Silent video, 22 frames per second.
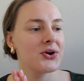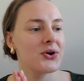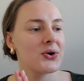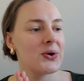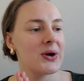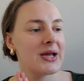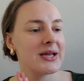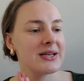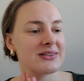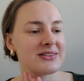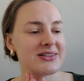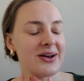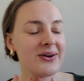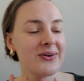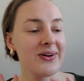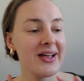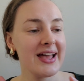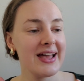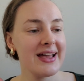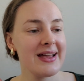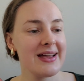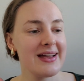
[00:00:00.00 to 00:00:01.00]
Great.
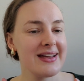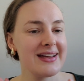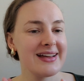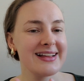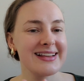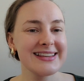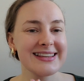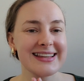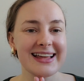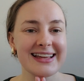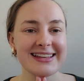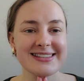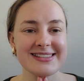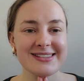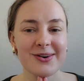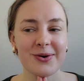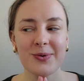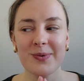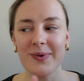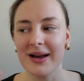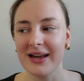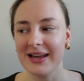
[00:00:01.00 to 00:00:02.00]
Okay, let's
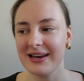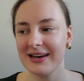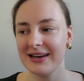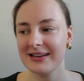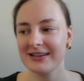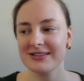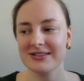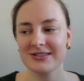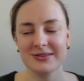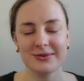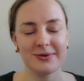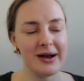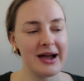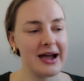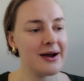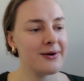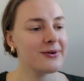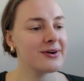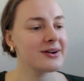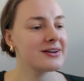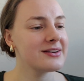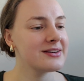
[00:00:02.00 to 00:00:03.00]
go right into
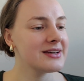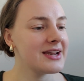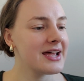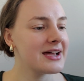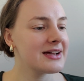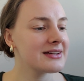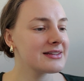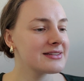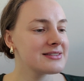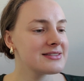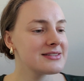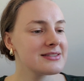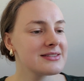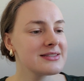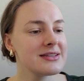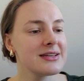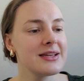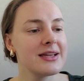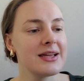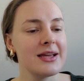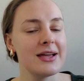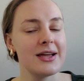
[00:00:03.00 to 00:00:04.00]
our next
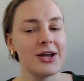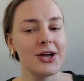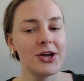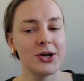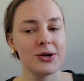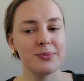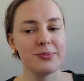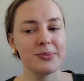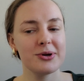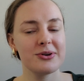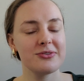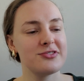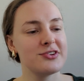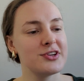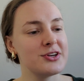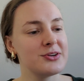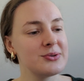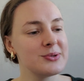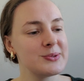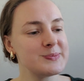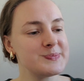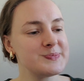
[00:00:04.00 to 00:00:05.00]

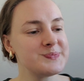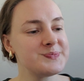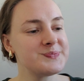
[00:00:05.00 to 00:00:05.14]
perfume.